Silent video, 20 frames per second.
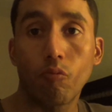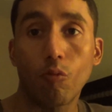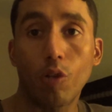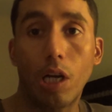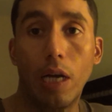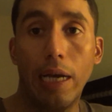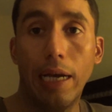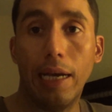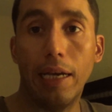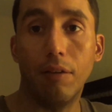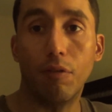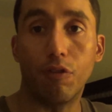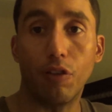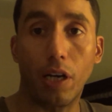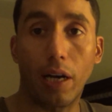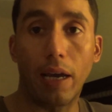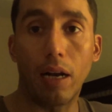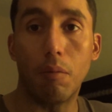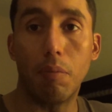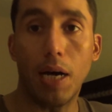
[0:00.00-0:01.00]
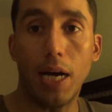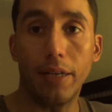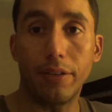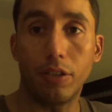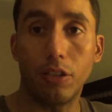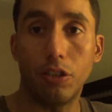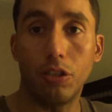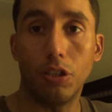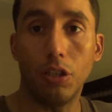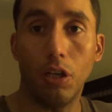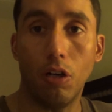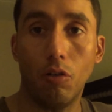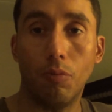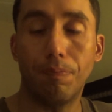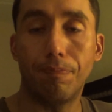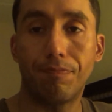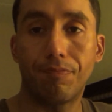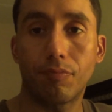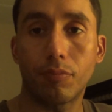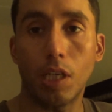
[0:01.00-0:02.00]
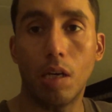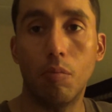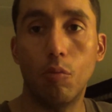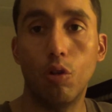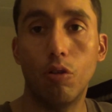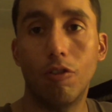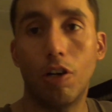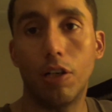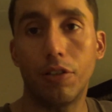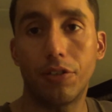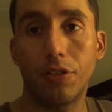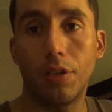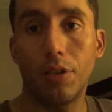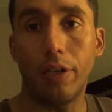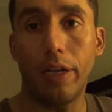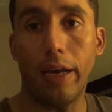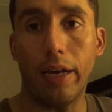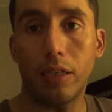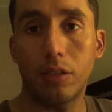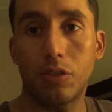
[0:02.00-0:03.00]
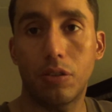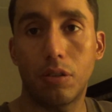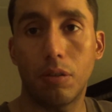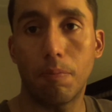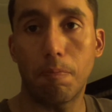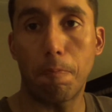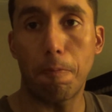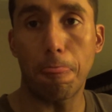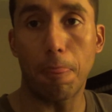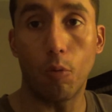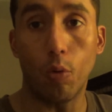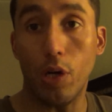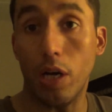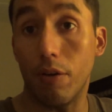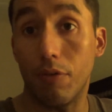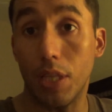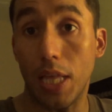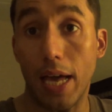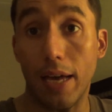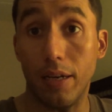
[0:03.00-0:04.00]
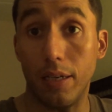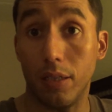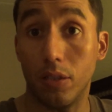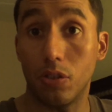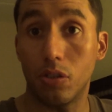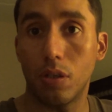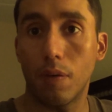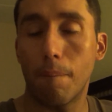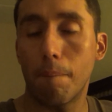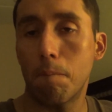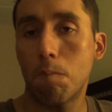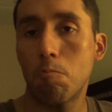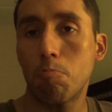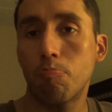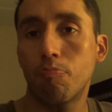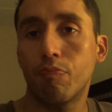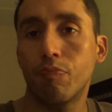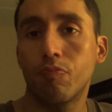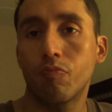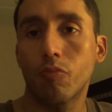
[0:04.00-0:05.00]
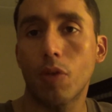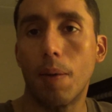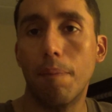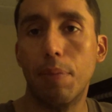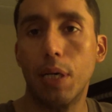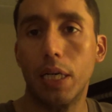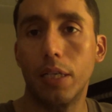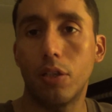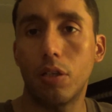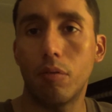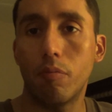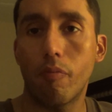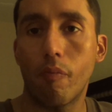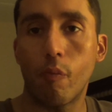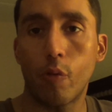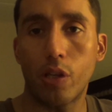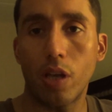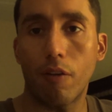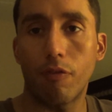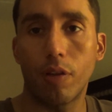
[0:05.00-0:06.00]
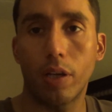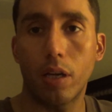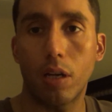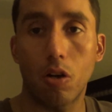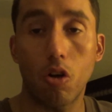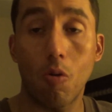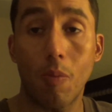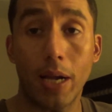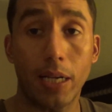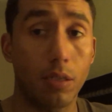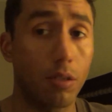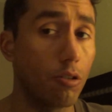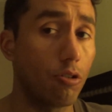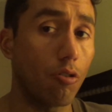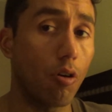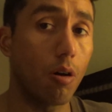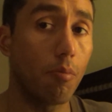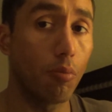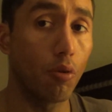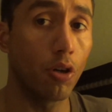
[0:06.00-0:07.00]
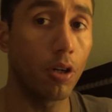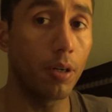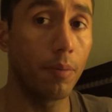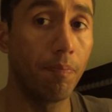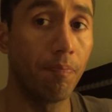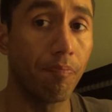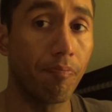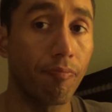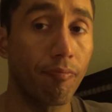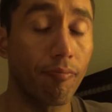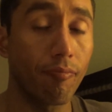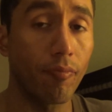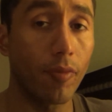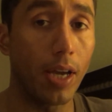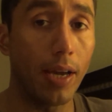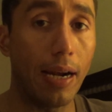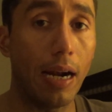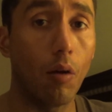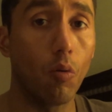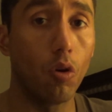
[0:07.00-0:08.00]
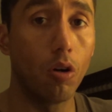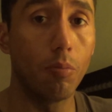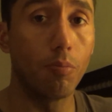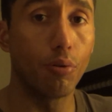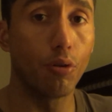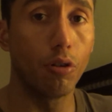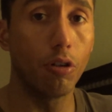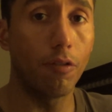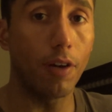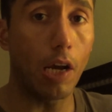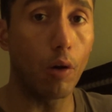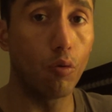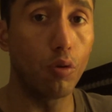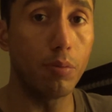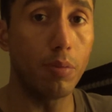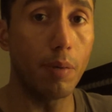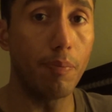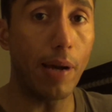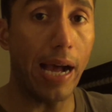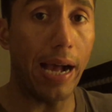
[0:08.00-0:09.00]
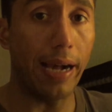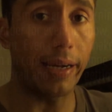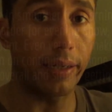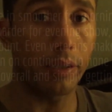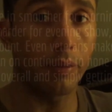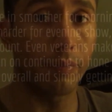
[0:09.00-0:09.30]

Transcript: and forget about this show and move on to the next, whenever that is. But definitely going to go back to the drawing board, and I will improve and I will be back.